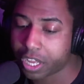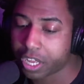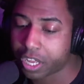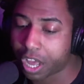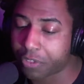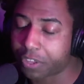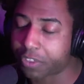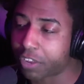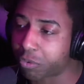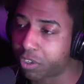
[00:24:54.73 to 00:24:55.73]
I think
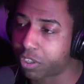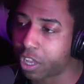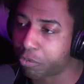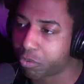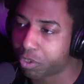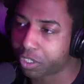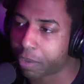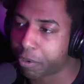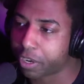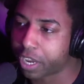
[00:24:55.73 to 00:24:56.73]
that's where clubs really
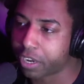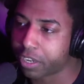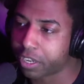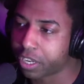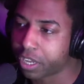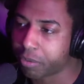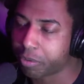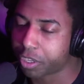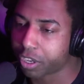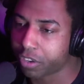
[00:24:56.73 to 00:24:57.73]
come in handy
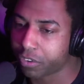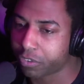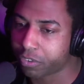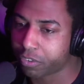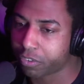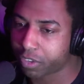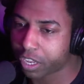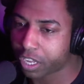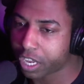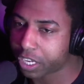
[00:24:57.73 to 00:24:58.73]
because,
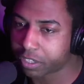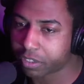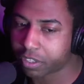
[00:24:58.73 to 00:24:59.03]
say, like